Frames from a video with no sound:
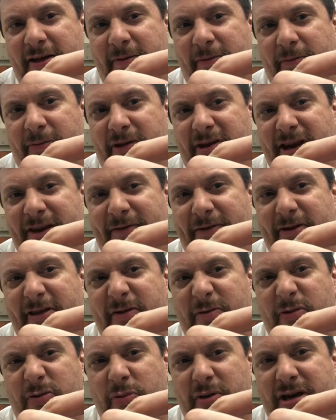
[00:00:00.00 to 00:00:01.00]
The difference
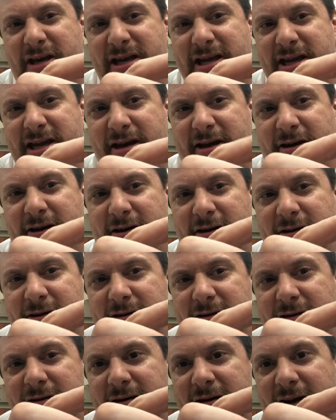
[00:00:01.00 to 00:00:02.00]
between here
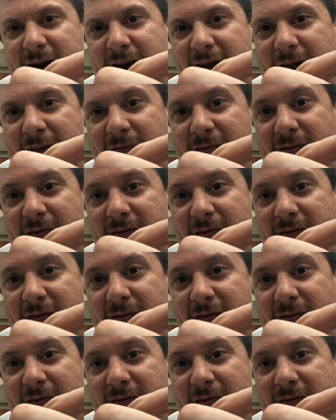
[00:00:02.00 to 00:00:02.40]
and